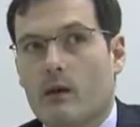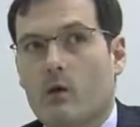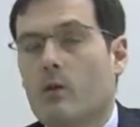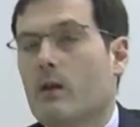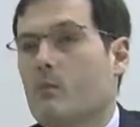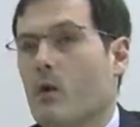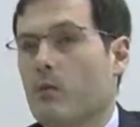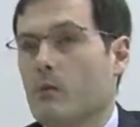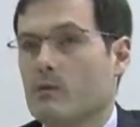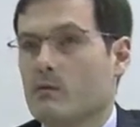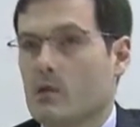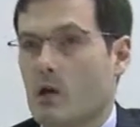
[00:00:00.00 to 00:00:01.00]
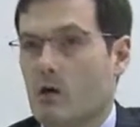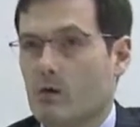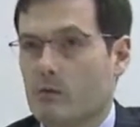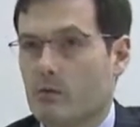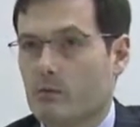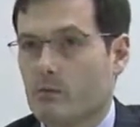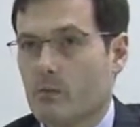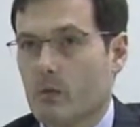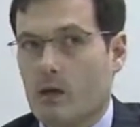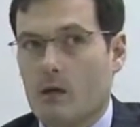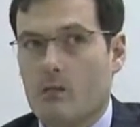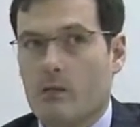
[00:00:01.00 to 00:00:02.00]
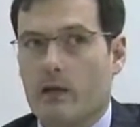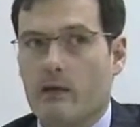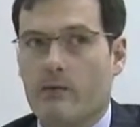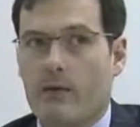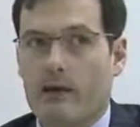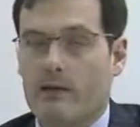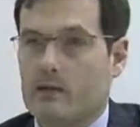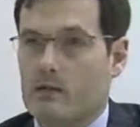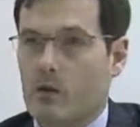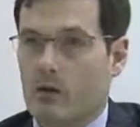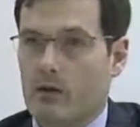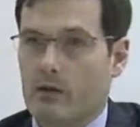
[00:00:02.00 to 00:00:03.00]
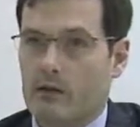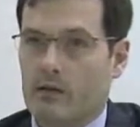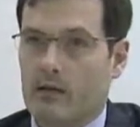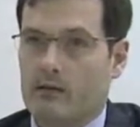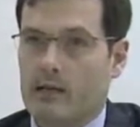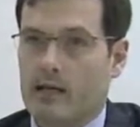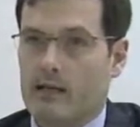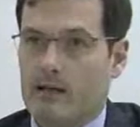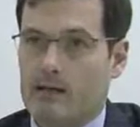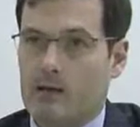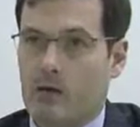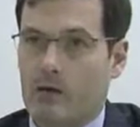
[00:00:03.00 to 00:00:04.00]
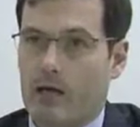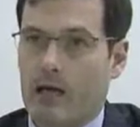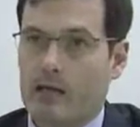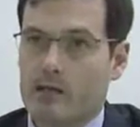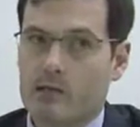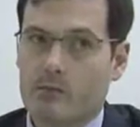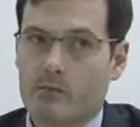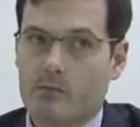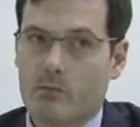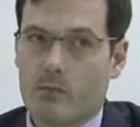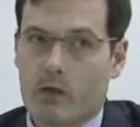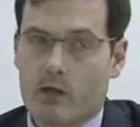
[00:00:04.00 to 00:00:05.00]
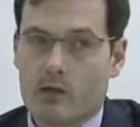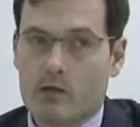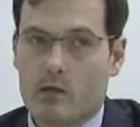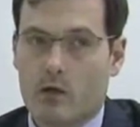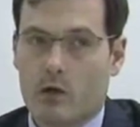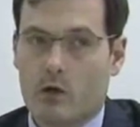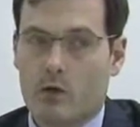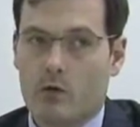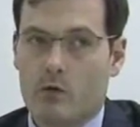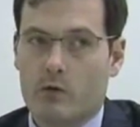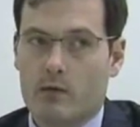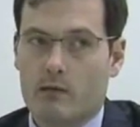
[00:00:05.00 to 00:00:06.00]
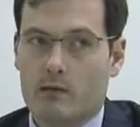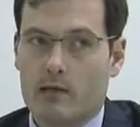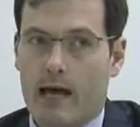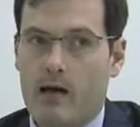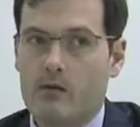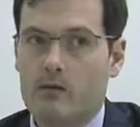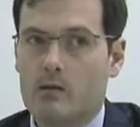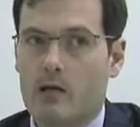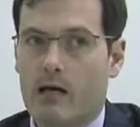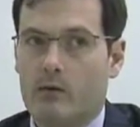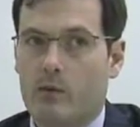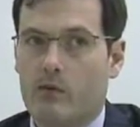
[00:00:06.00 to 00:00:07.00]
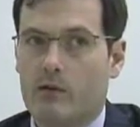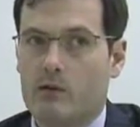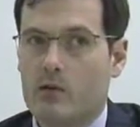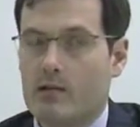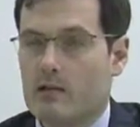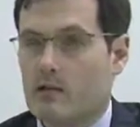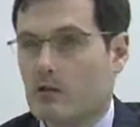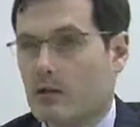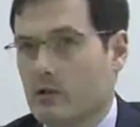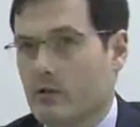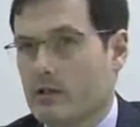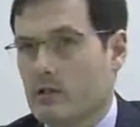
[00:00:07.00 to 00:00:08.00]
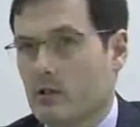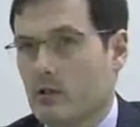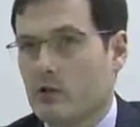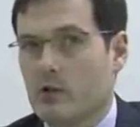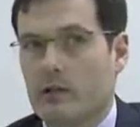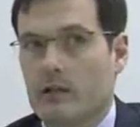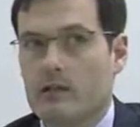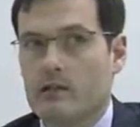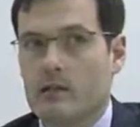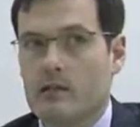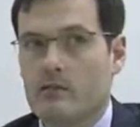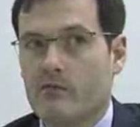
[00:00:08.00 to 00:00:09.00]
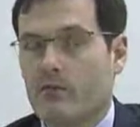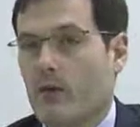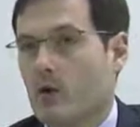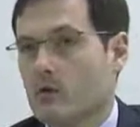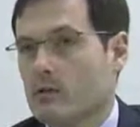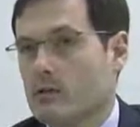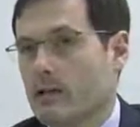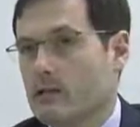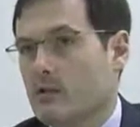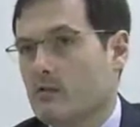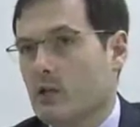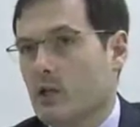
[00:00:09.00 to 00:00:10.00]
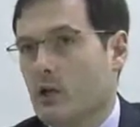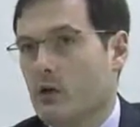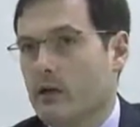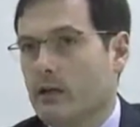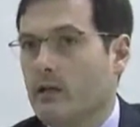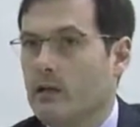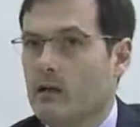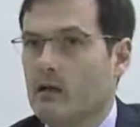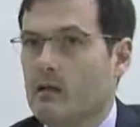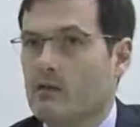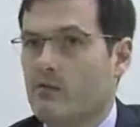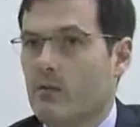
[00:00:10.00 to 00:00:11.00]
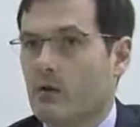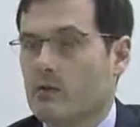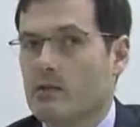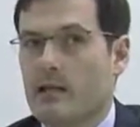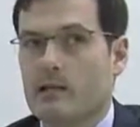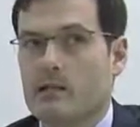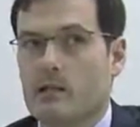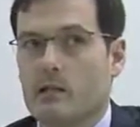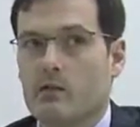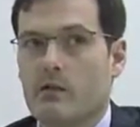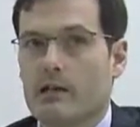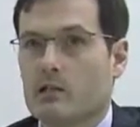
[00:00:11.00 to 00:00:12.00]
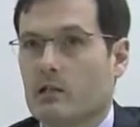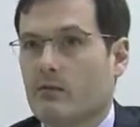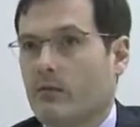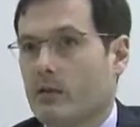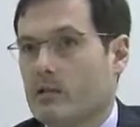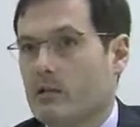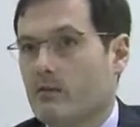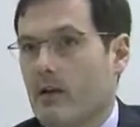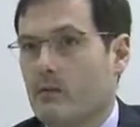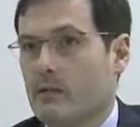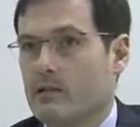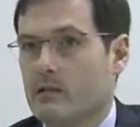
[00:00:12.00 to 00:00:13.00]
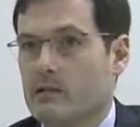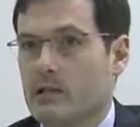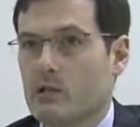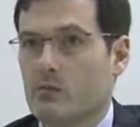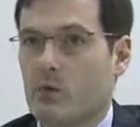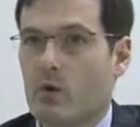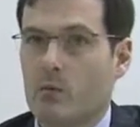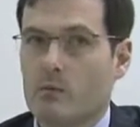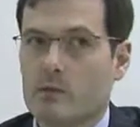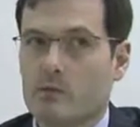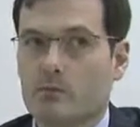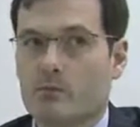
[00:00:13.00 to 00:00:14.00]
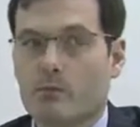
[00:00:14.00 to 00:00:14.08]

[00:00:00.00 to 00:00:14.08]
all their problems have solved. But in fact, sadly, that's not the case. So the downside with the trust structuring solution is this false sense of security, this false sense that you've actually fixed the family succession problems.